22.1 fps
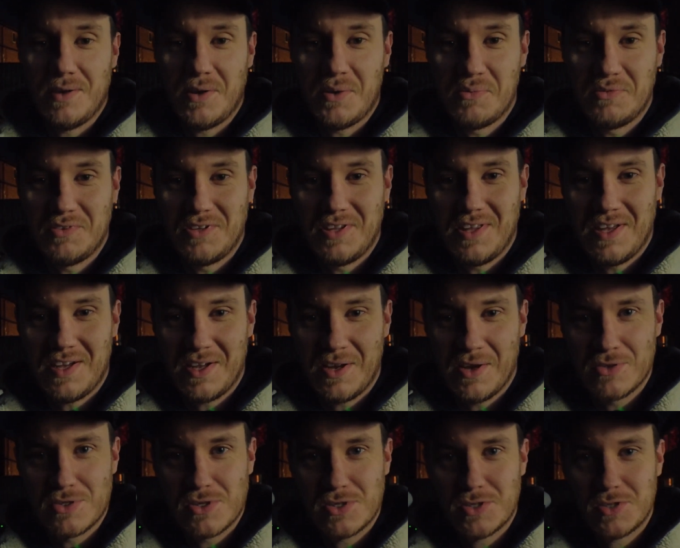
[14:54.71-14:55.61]
hopefully that
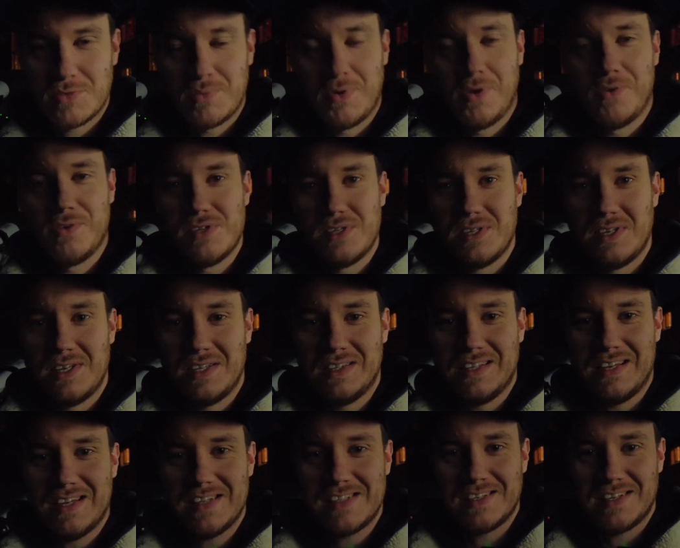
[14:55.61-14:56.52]
goes as smooth as it
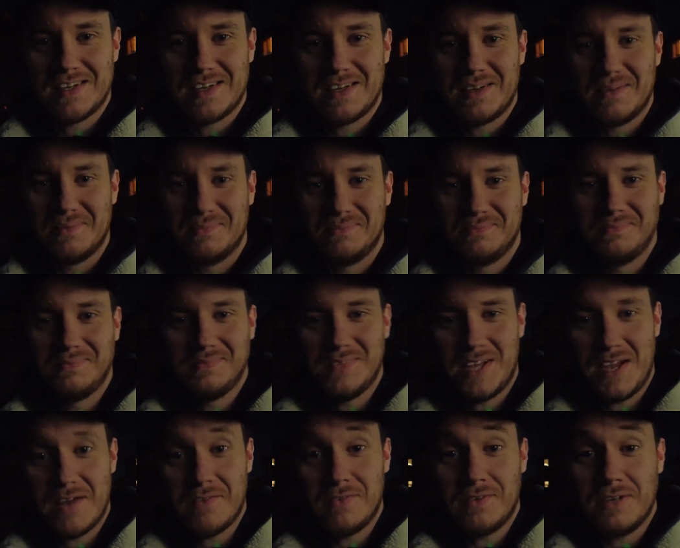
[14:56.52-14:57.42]
did last night.
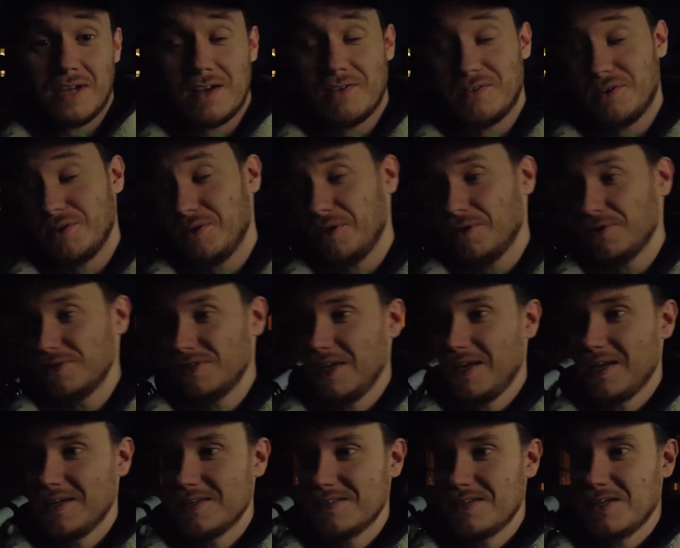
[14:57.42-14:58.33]
Neither of those
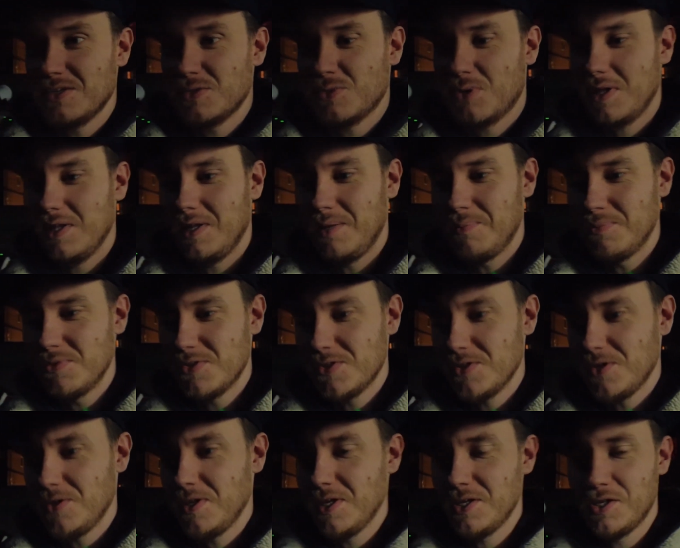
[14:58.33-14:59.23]
data sets were clipped,
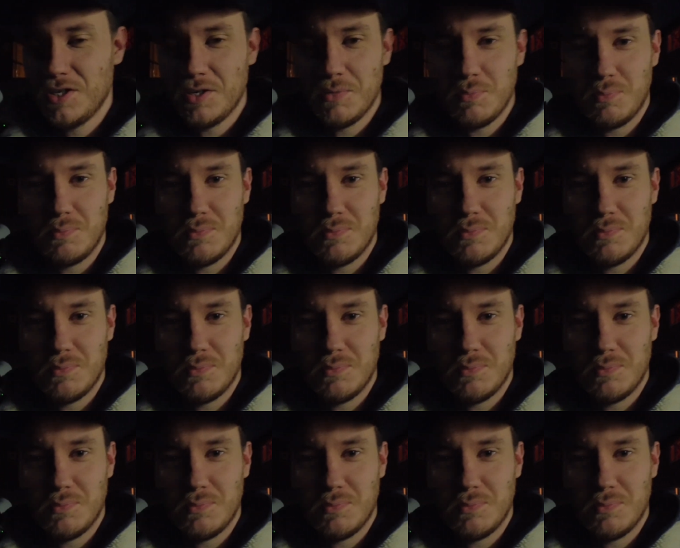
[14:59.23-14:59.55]
so they